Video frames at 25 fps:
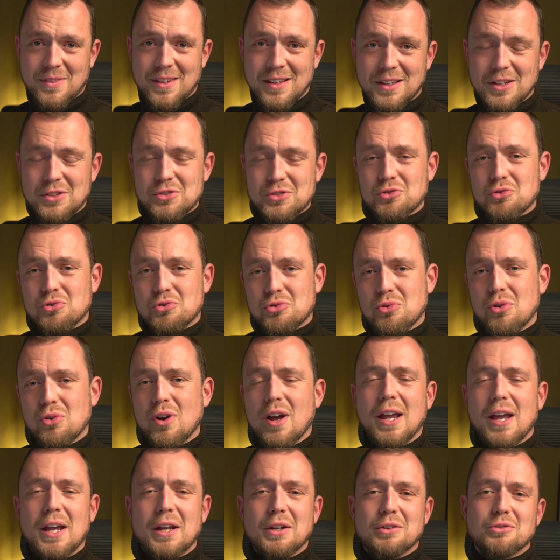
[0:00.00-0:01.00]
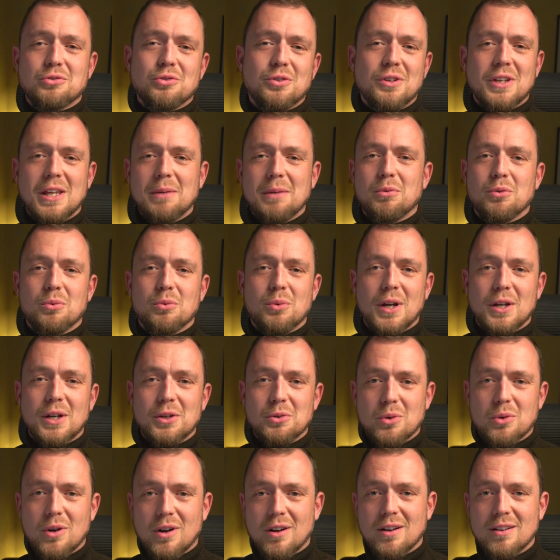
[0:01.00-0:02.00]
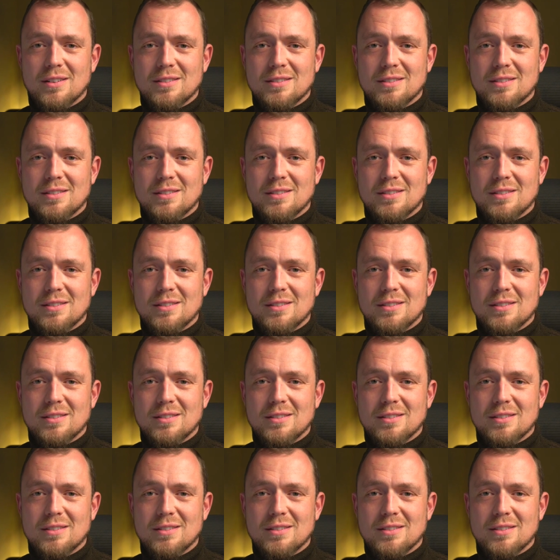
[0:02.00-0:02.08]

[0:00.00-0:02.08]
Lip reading: It's trying to keep you where you are,